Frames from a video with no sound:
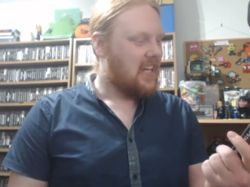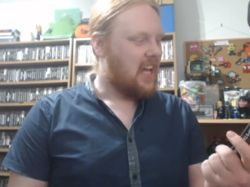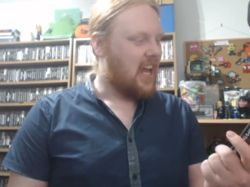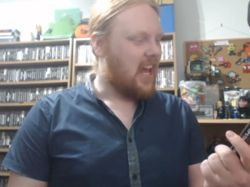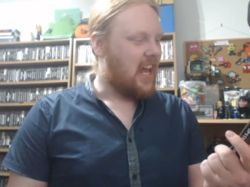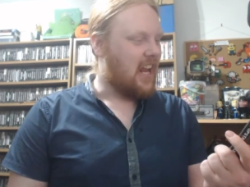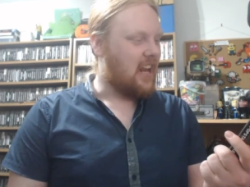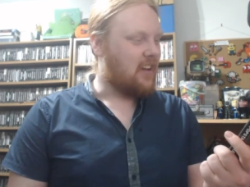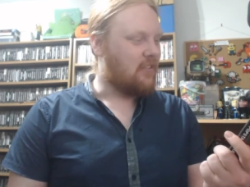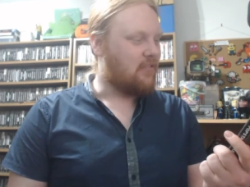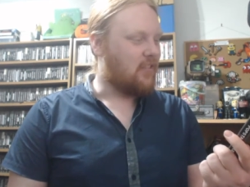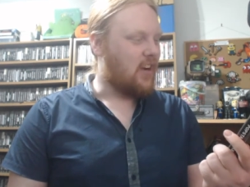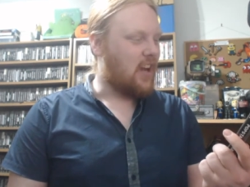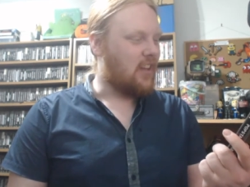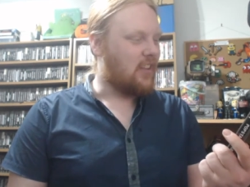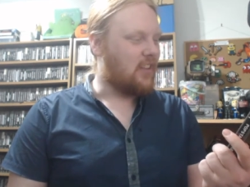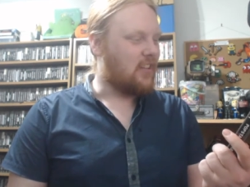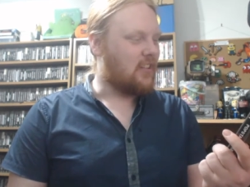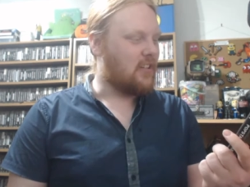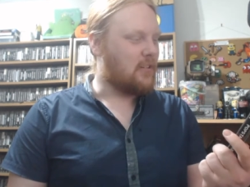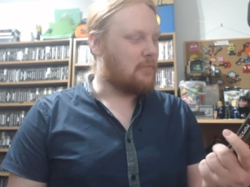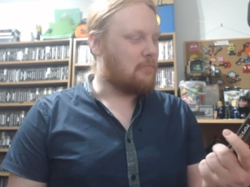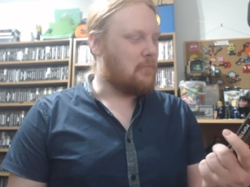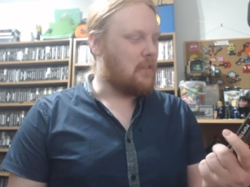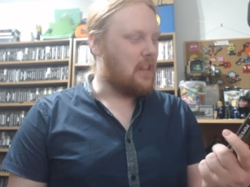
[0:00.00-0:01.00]
And I'd rather
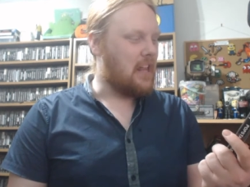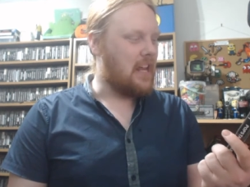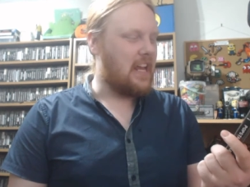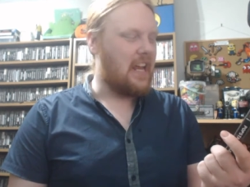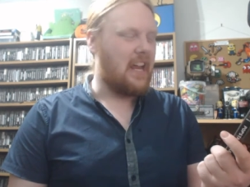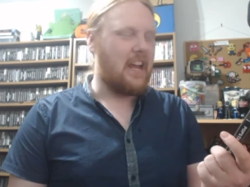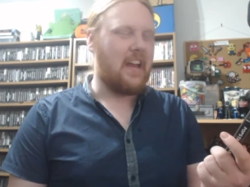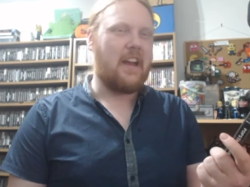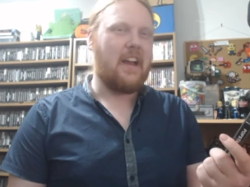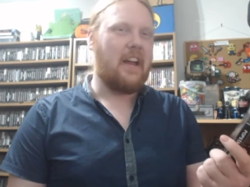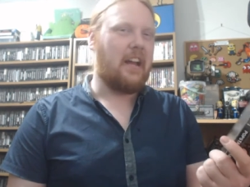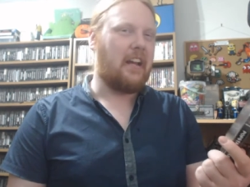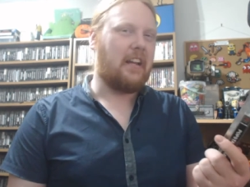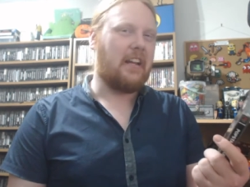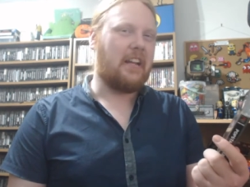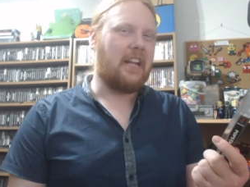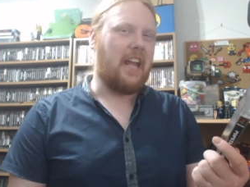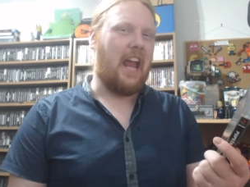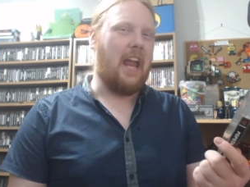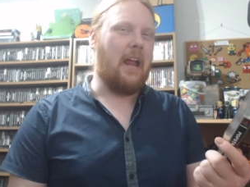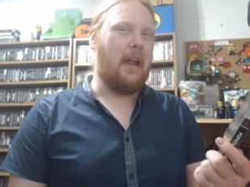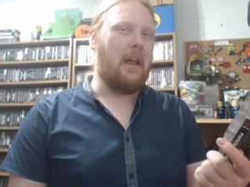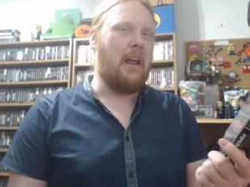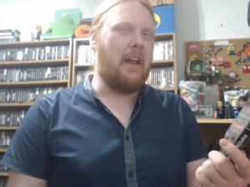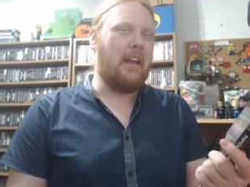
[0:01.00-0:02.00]
just play
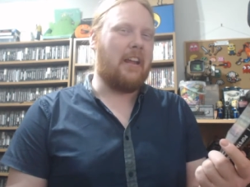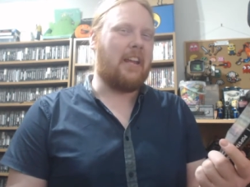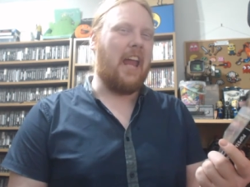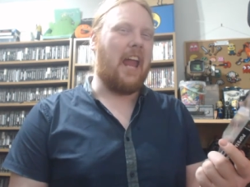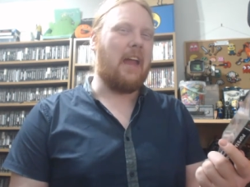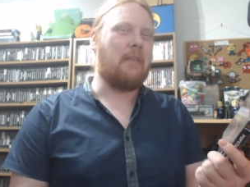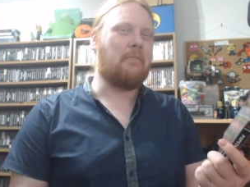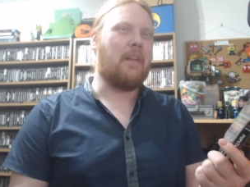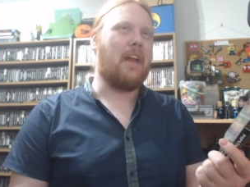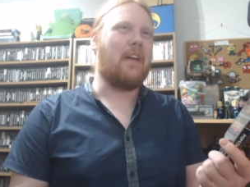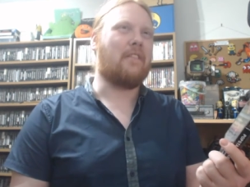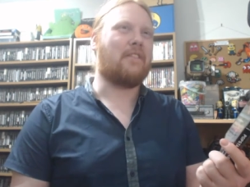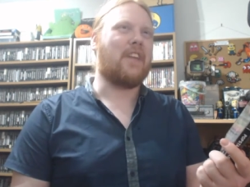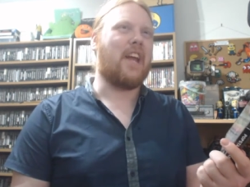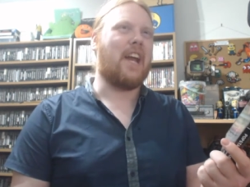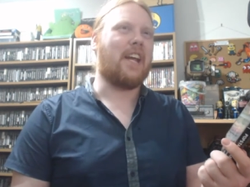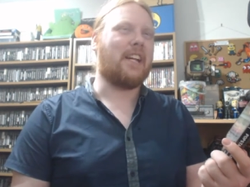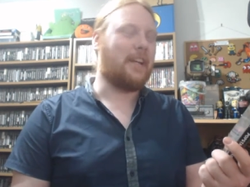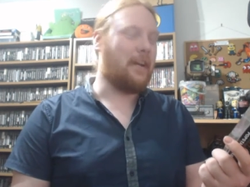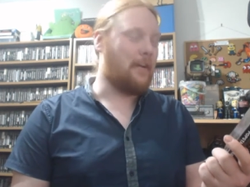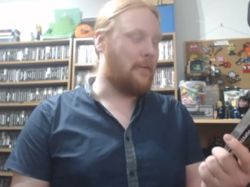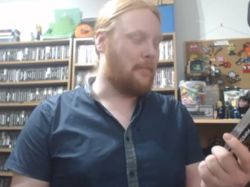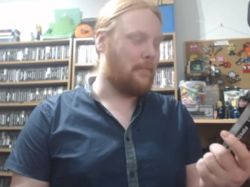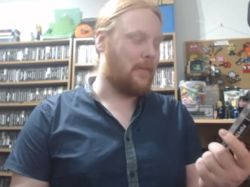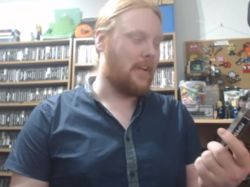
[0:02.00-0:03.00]
Game Dev
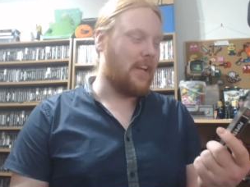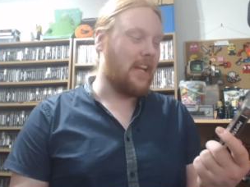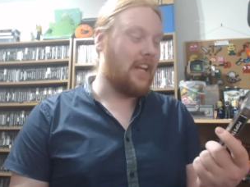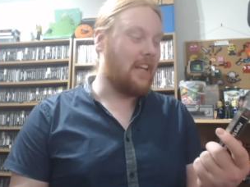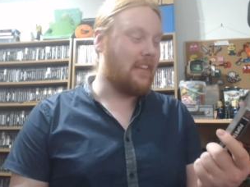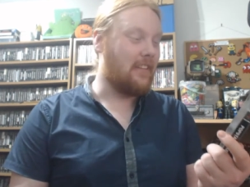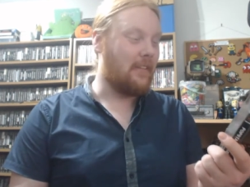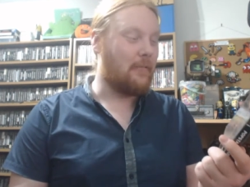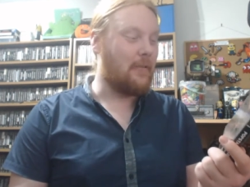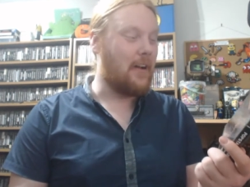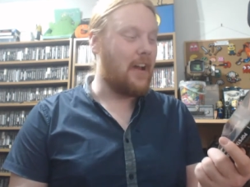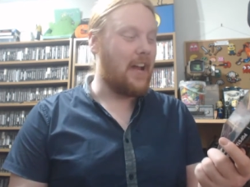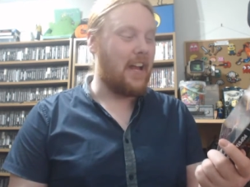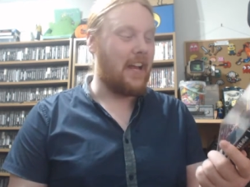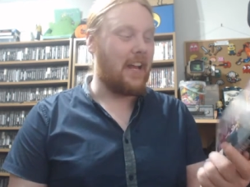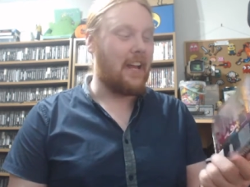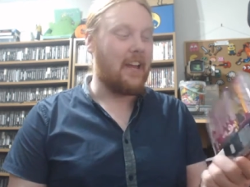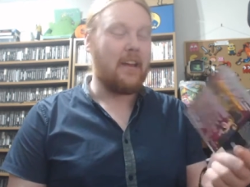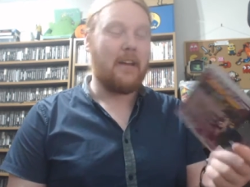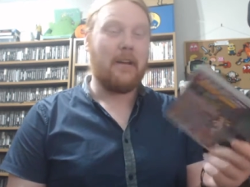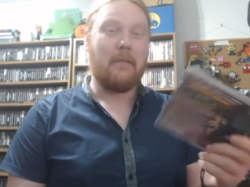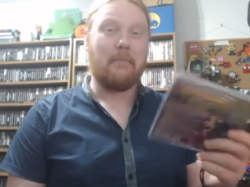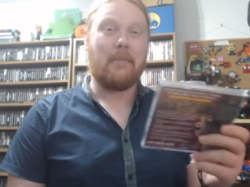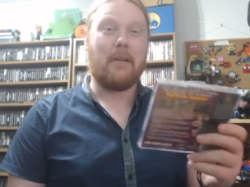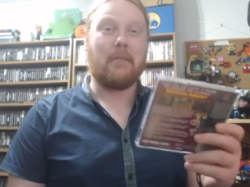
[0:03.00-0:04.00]
Tycoon. But either way,
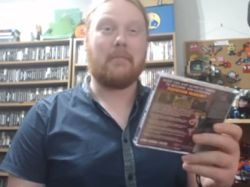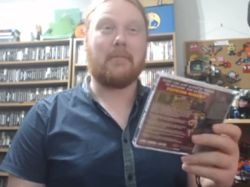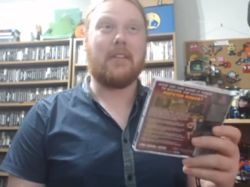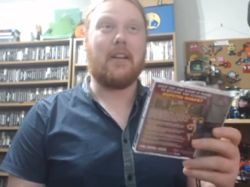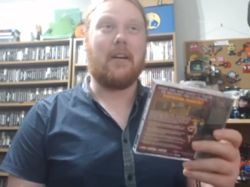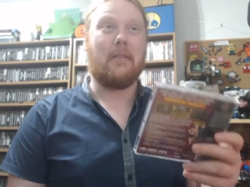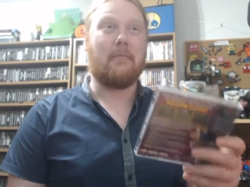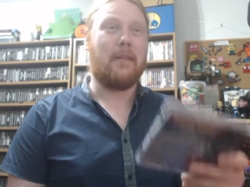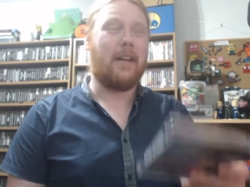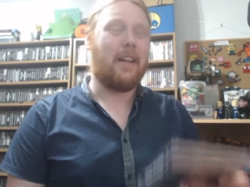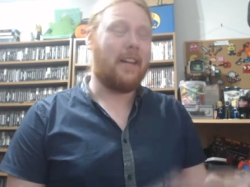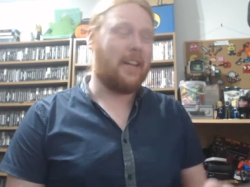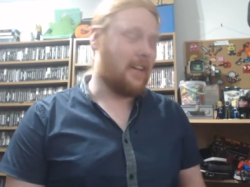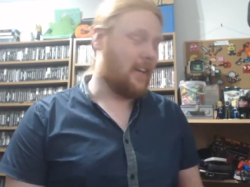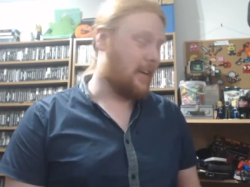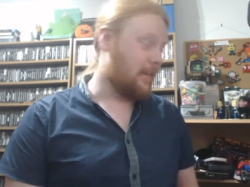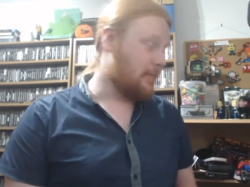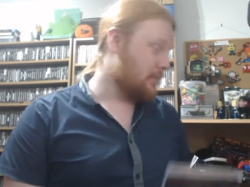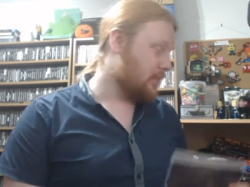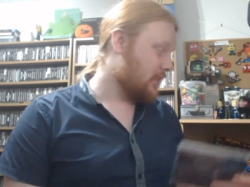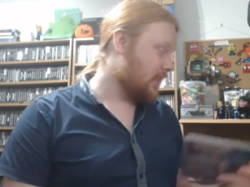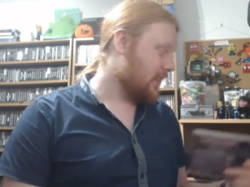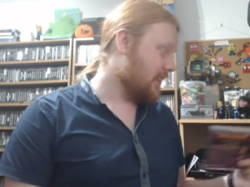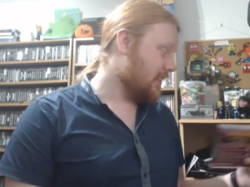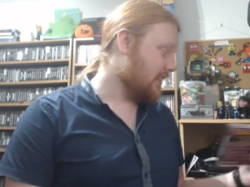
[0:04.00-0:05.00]
Popstar Maker.
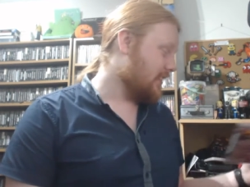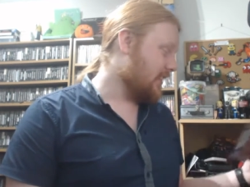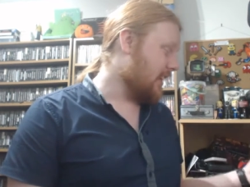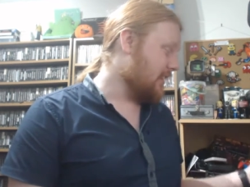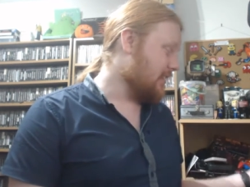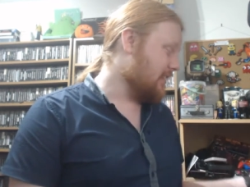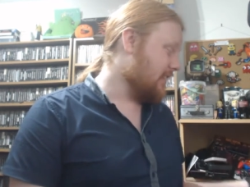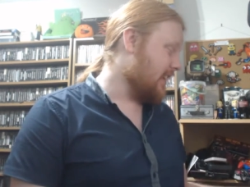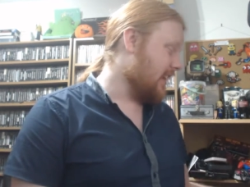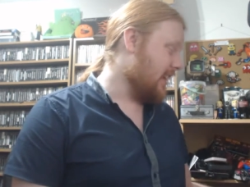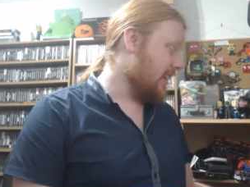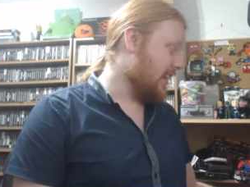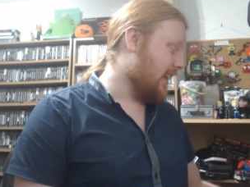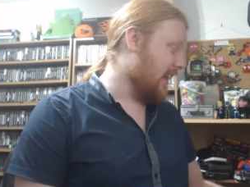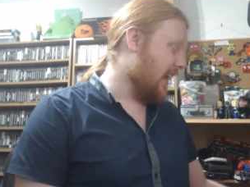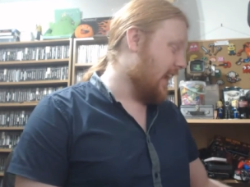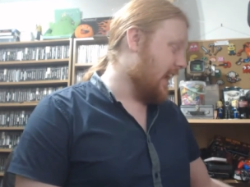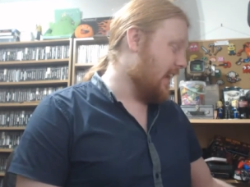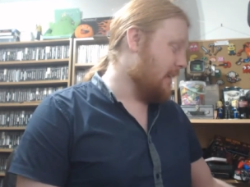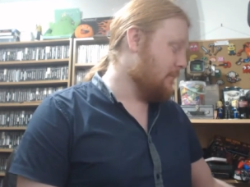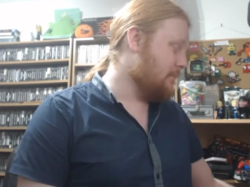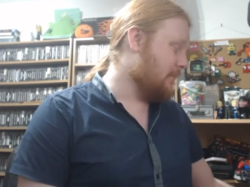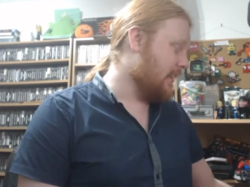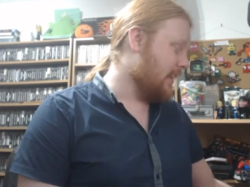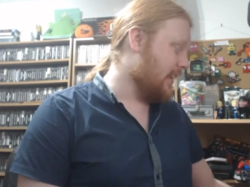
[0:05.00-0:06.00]
Sounds like
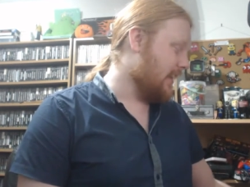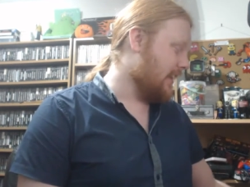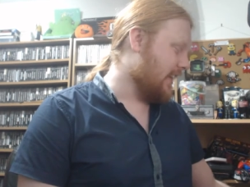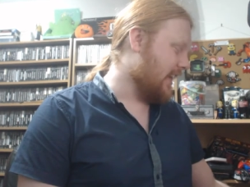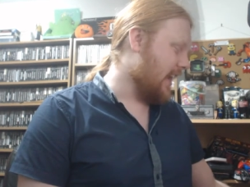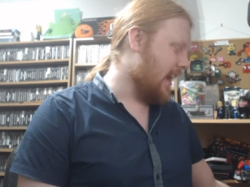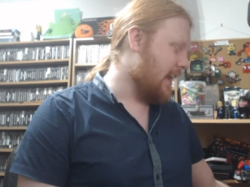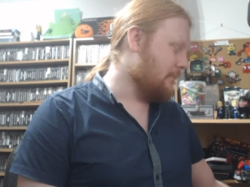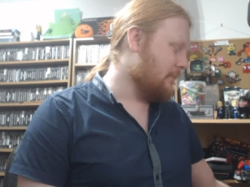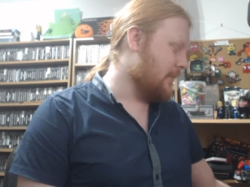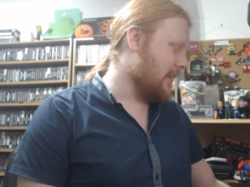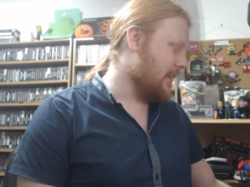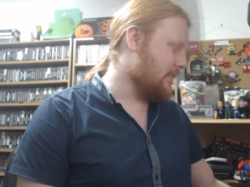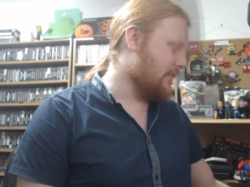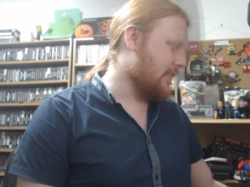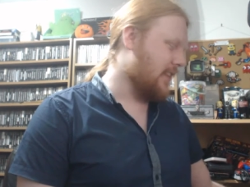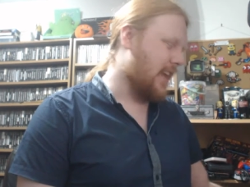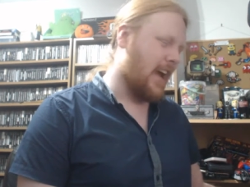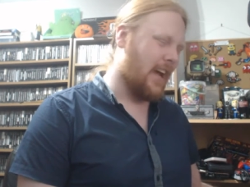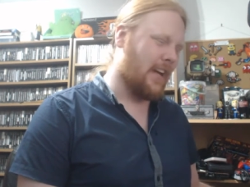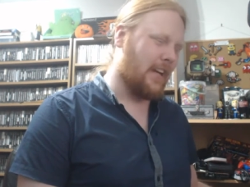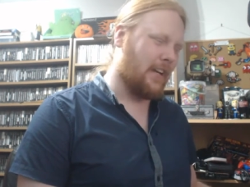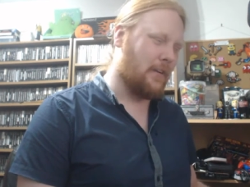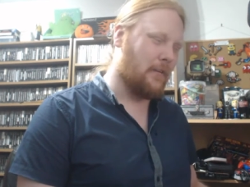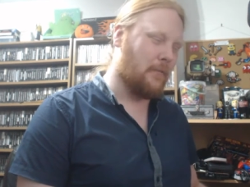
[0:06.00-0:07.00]
Game Dev
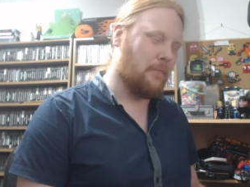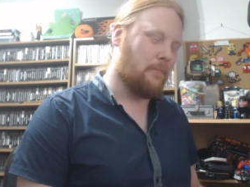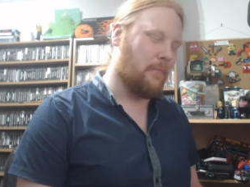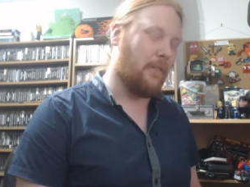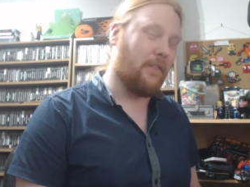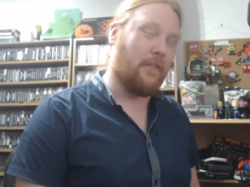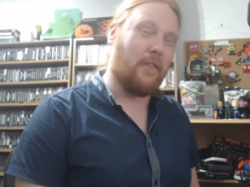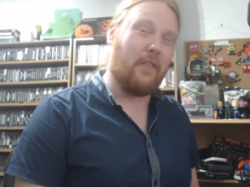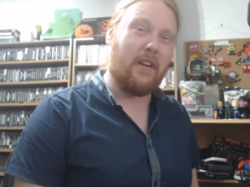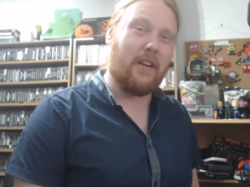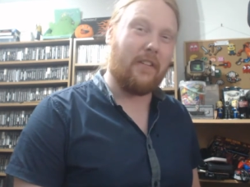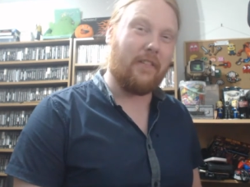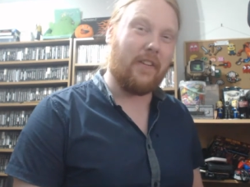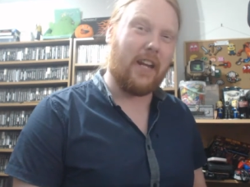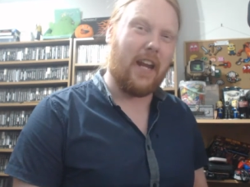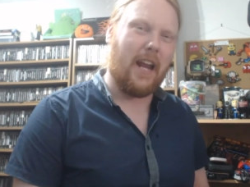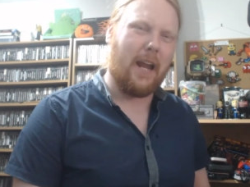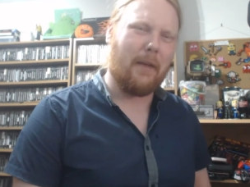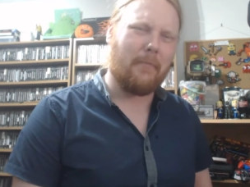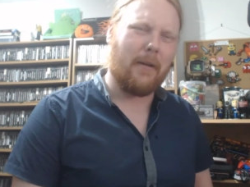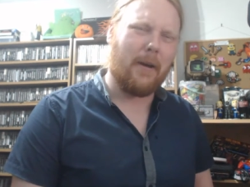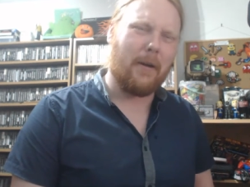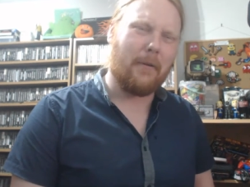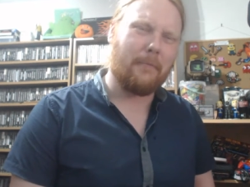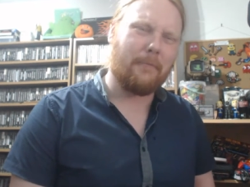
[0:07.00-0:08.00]
Tycoon before it even
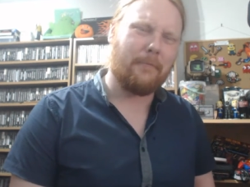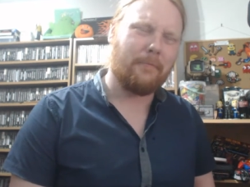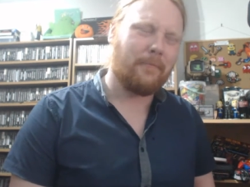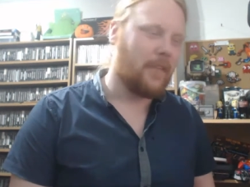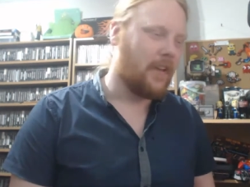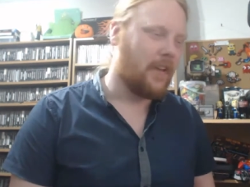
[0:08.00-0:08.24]
came out.